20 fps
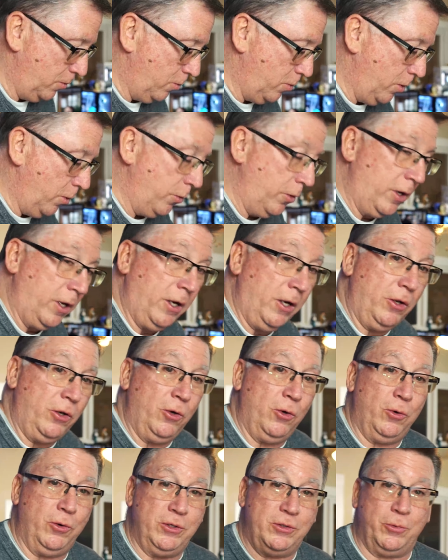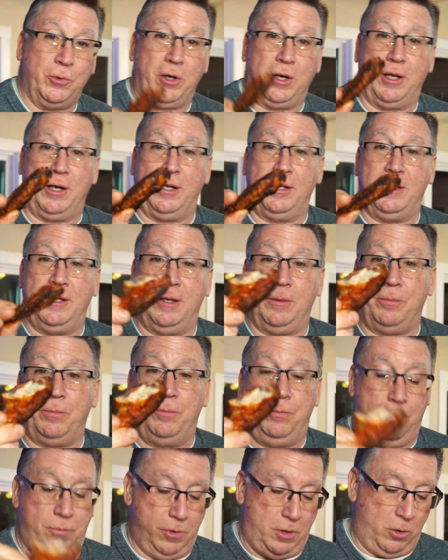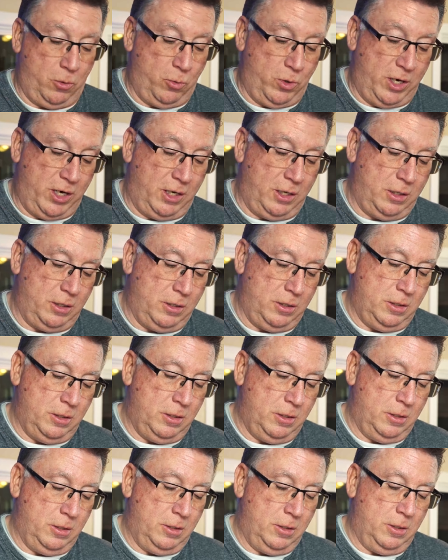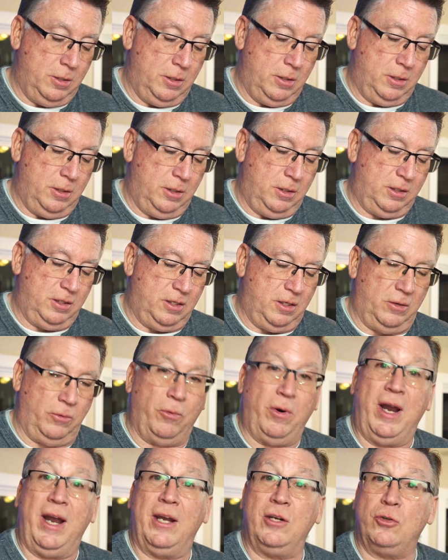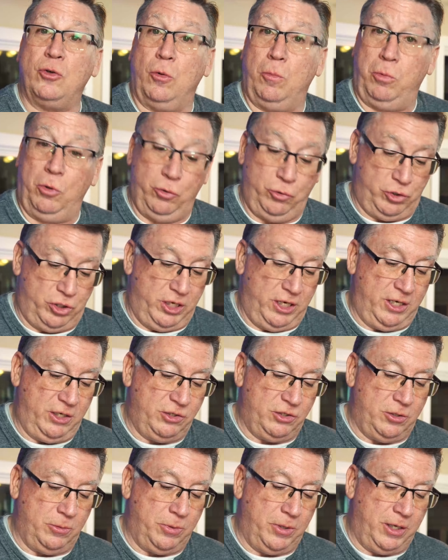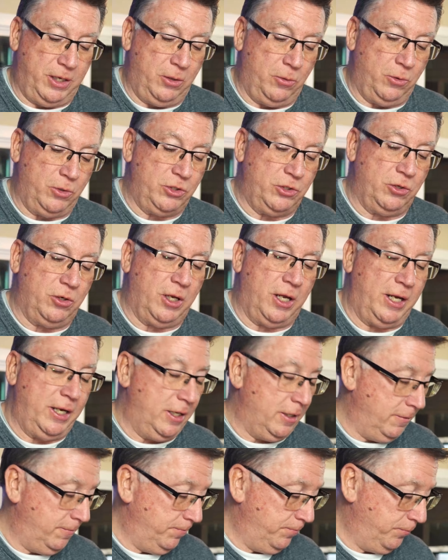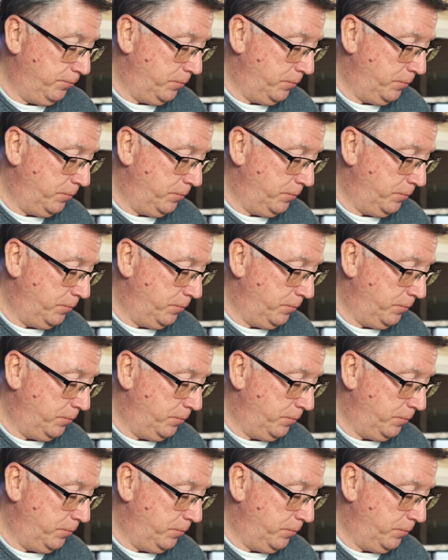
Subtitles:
What we're going to do is we're going to dip our wing into the ranch or blue cheese, depending on what you like.